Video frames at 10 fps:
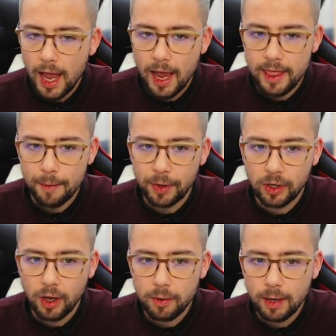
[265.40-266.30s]
and then we're
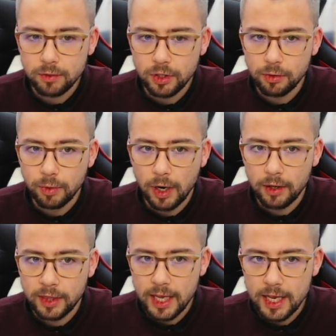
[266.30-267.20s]
going to go down to
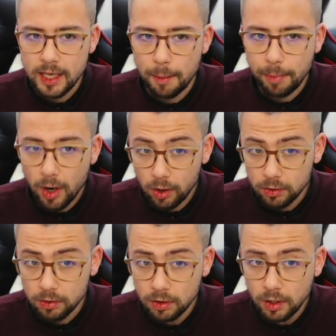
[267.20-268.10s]
the
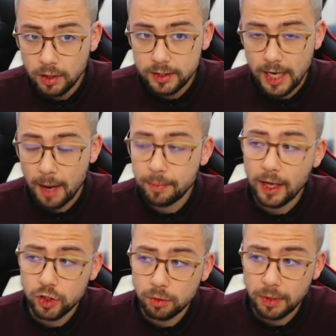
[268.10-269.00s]
poll tab.
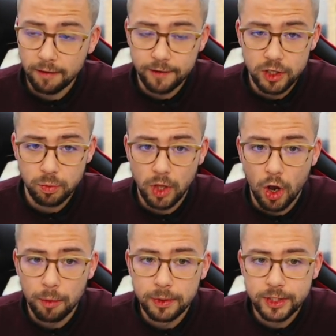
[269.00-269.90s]
That should be the first one
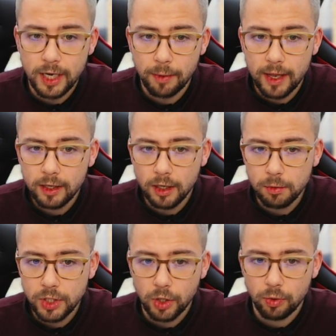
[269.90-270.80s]
that opens anyway.
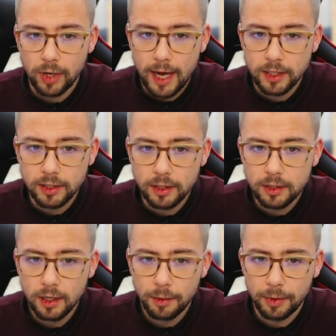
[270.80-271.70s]
Go to
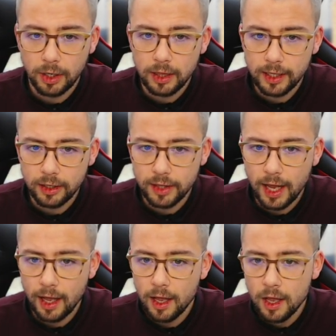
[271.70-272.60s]
created, we're gonna click on
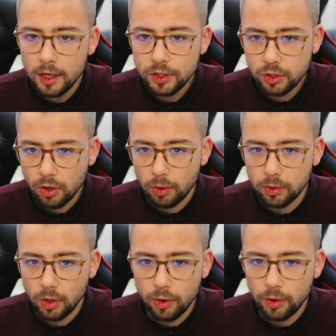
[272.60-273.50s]
that,
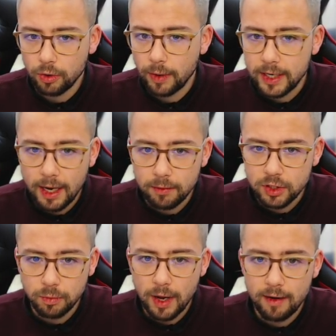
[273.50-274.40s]
scroll all the way down
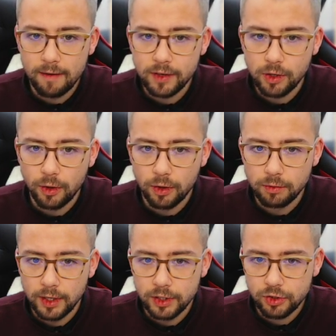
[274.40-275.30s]
to wherever
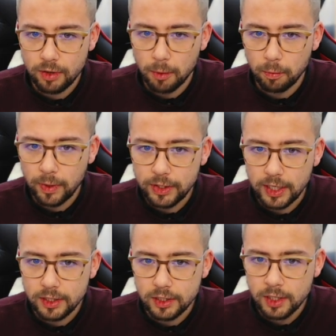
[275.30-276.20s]
your stream up
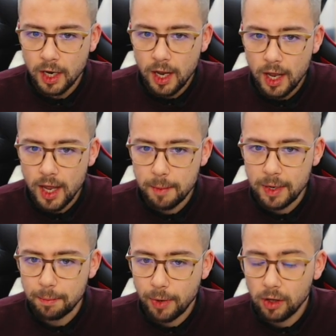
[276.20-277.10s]
widgets
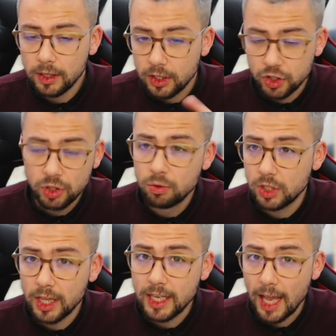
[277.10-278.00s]
minim poll is,
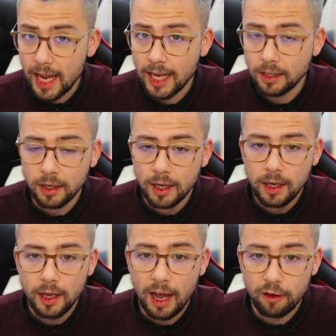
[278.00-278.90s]
usually in
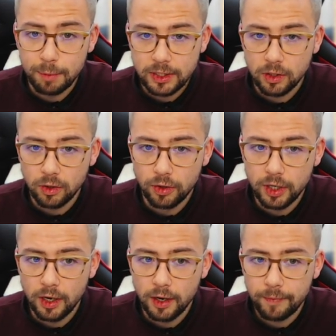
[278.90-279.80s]
alphabetical
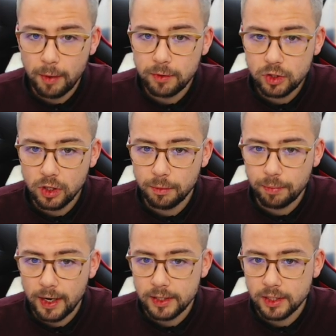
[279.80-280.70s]
order, and we're just gonna
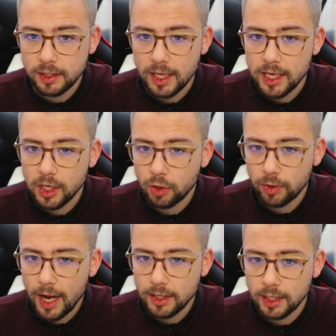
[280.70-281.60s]
press the
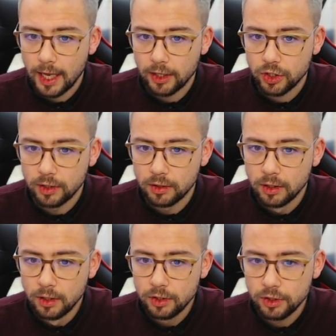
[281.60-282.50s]
created action.
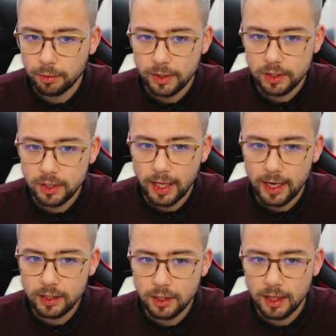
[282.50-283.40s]
So press
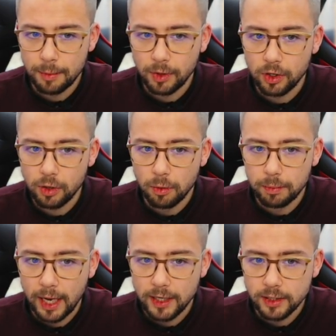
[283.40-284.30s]
select, and then we're gonna do
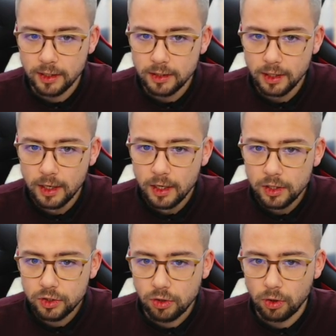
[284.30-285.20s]
updated,
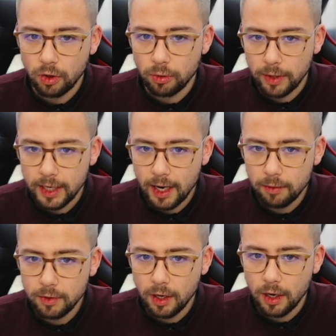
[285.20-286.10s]
scroll all the way
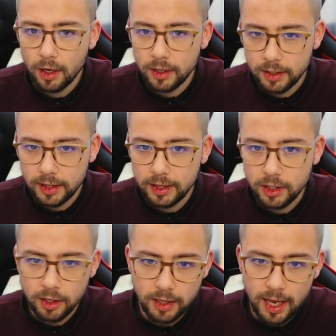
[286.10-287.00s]
down, and
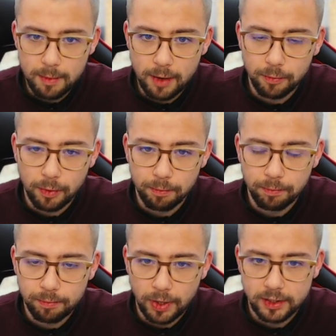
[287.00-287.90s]
you name it, we
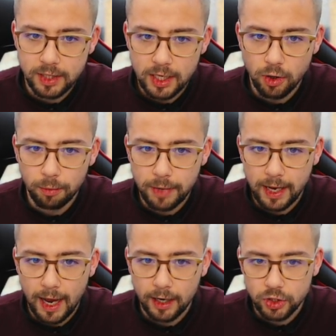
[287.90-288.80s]
press the
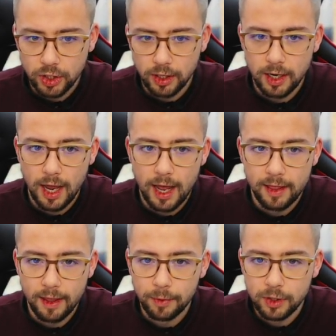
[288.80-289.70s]
update action,
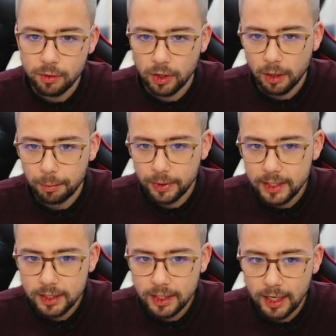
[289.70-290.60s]
and then we do the
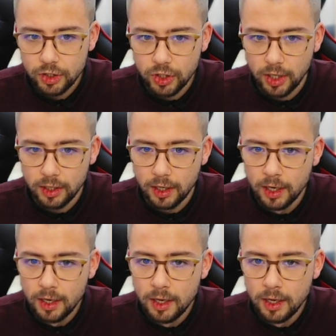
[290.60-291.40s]
completed action,